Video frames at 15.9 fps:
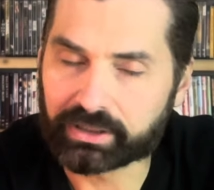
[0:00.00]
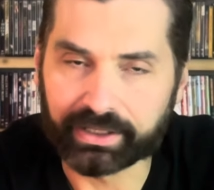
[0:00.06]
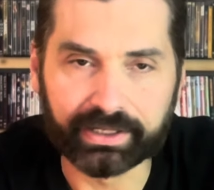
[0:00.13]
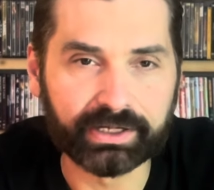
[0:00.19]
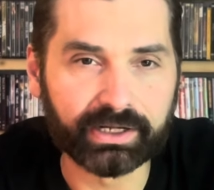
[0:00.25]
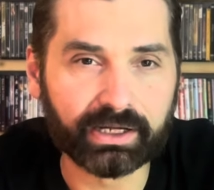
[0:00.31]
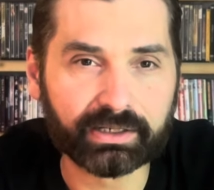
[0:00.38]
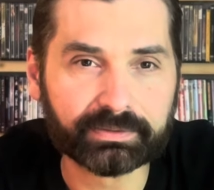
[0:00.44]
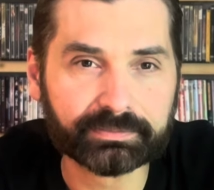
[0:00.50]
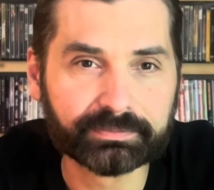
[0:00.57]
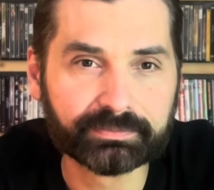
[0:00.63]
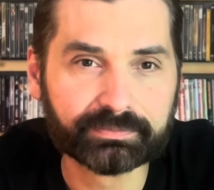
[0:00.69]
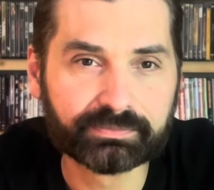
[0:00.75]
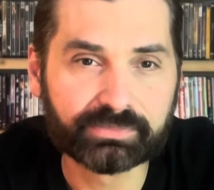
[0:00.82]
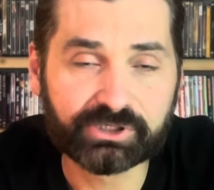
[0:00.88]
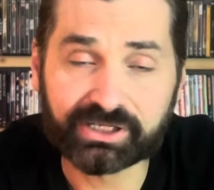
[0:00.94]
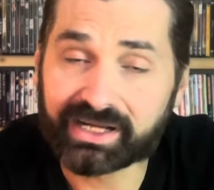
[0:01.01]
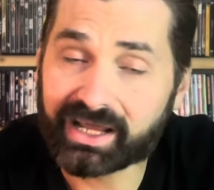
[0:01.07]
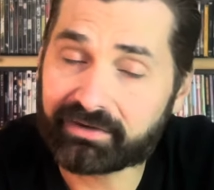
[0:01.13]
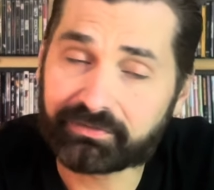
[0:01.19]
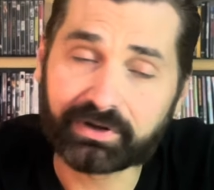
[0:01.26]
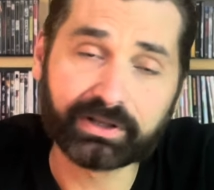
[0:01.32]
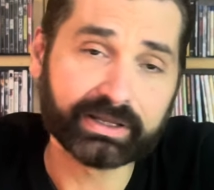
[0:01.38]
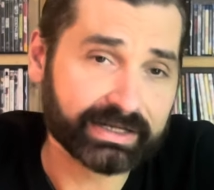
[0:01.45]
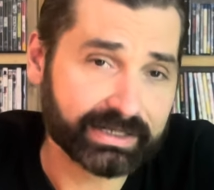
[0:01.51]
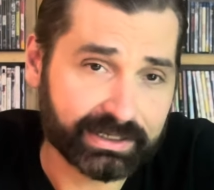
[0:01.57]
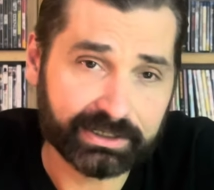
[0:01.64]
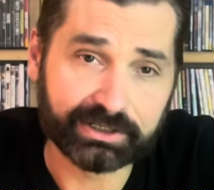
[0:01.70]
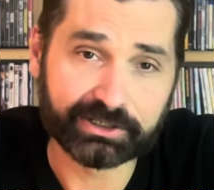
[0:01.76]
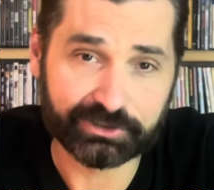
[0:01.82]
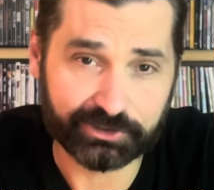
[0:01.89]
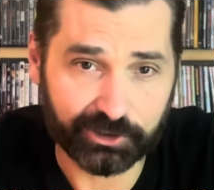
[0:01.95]
Linda. She definitely
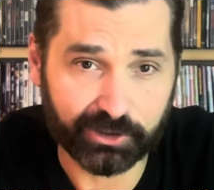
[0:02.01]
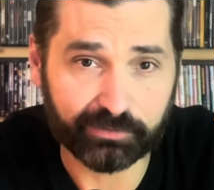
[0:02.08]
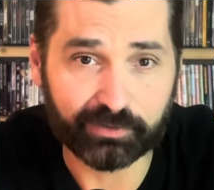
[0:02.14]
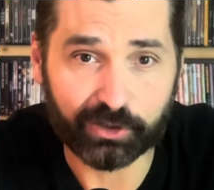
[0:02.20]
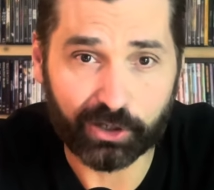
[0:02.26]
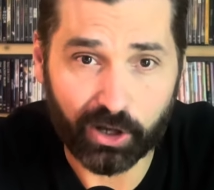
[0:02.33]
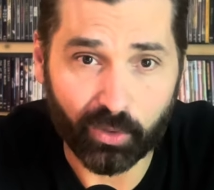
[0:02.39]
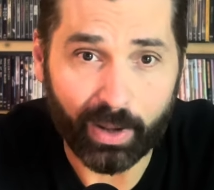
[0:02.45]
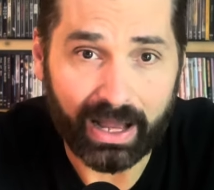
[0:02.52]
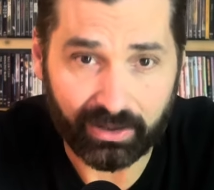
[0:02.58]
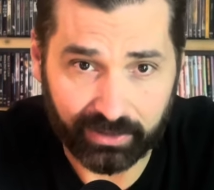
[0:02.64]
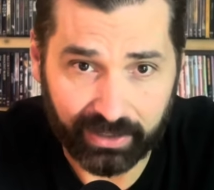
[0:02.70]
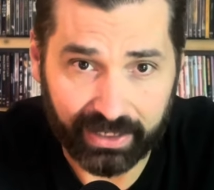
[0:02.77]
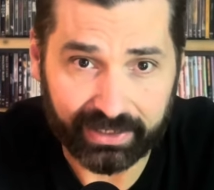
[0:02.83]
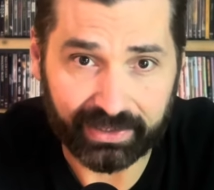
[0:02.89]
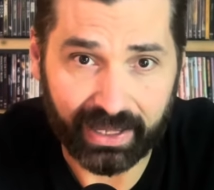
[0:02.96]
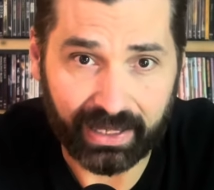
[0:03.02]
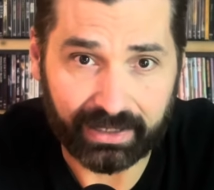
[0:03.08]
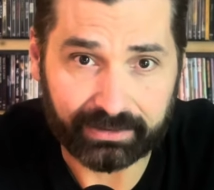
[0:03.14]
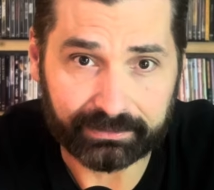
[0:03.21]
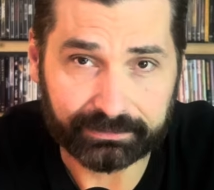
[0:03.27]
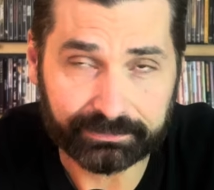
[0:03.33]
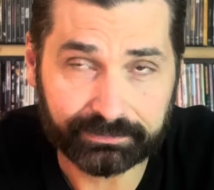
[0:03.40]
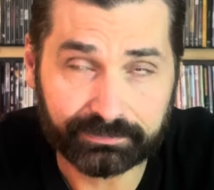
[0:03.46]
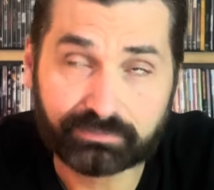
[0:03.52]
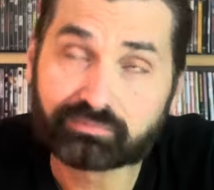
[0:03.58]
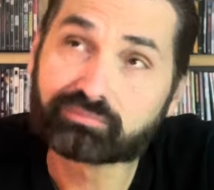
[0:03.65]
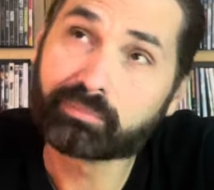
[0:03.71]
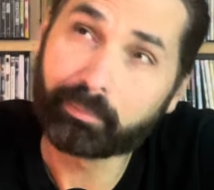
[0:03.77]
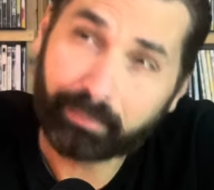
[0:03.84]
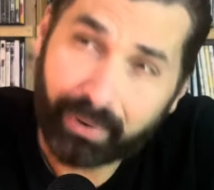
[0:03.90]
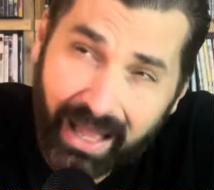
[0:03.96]
didn't deserve to go out like that.
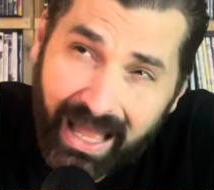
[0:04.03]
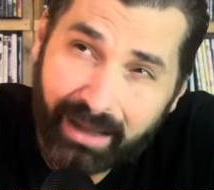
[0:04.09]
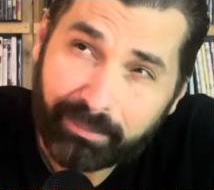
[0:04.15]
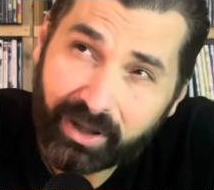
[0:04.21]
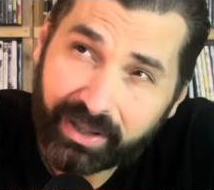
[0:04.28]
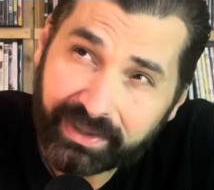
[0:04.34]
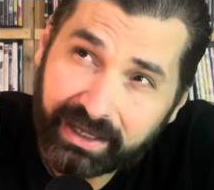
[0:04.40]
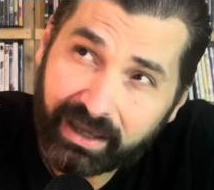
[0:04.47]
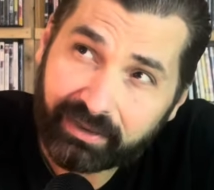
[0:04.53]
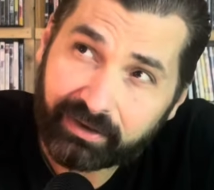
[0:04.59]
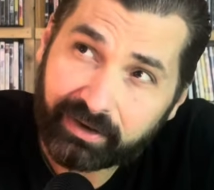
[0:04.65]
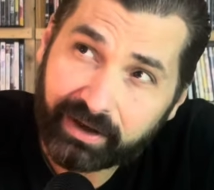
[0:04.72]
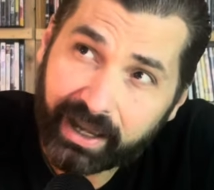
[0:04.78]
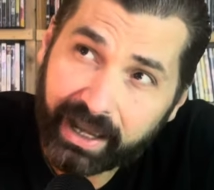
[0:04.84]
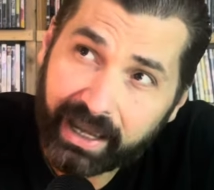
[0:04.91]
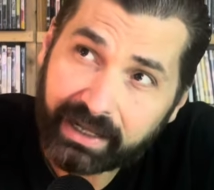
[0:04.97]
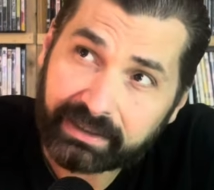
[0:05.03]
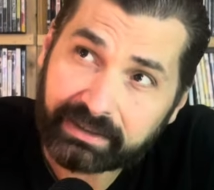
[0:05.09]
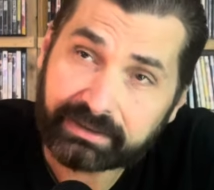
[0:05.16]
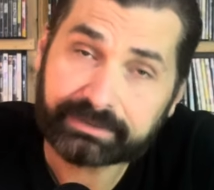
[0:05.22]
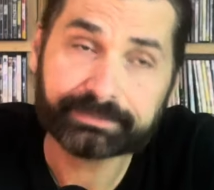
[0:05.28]
Bob, on the other hand...